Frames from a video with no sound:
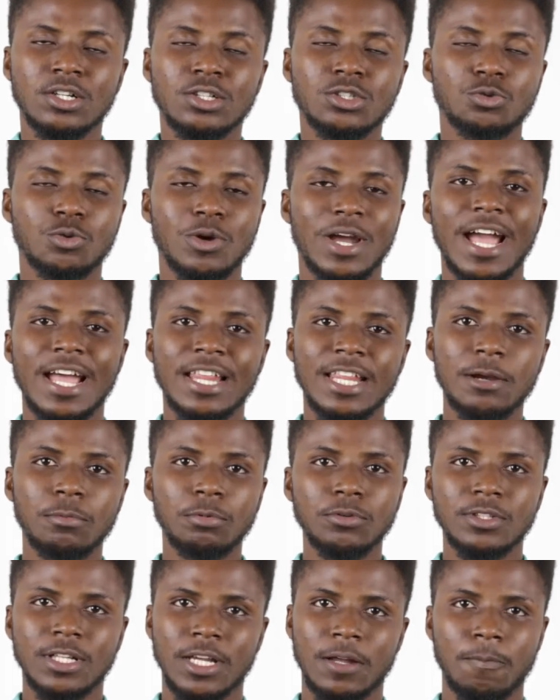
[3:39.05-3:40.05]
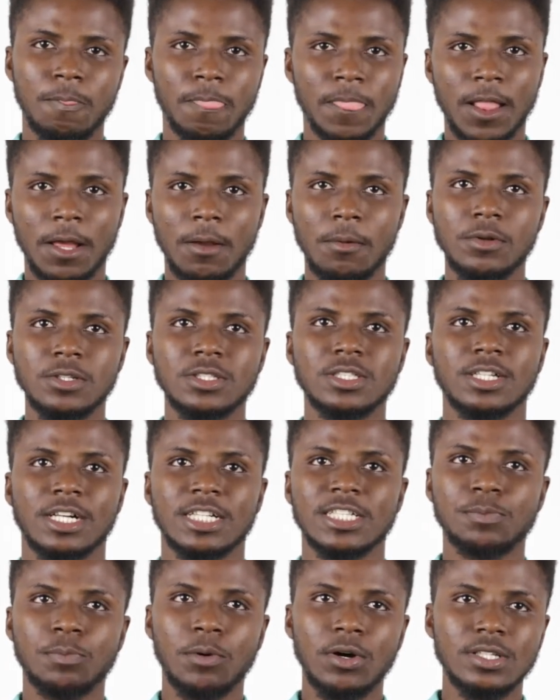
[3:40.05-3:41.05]
to enable them
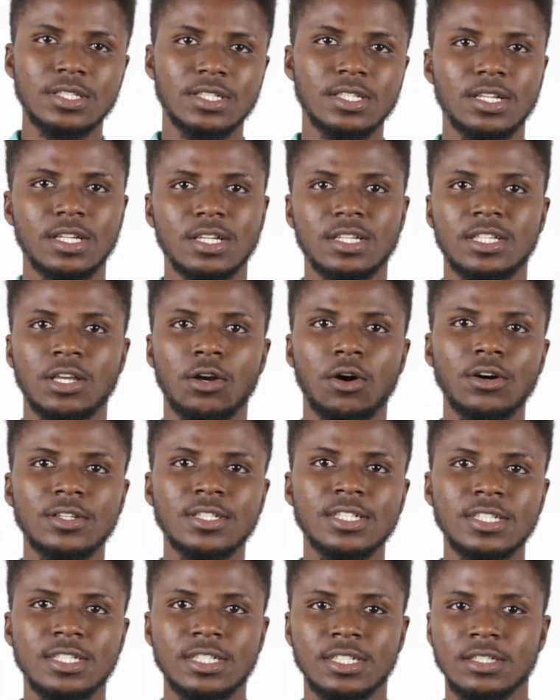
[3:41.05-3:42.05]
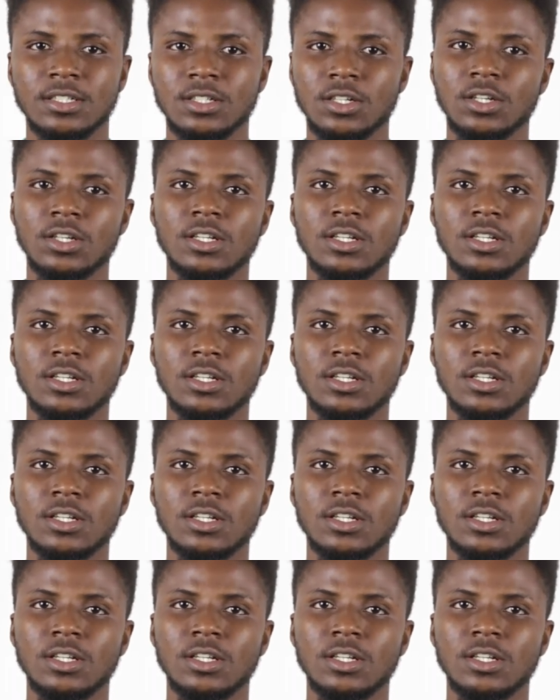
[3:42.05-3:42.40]
transport the oxygen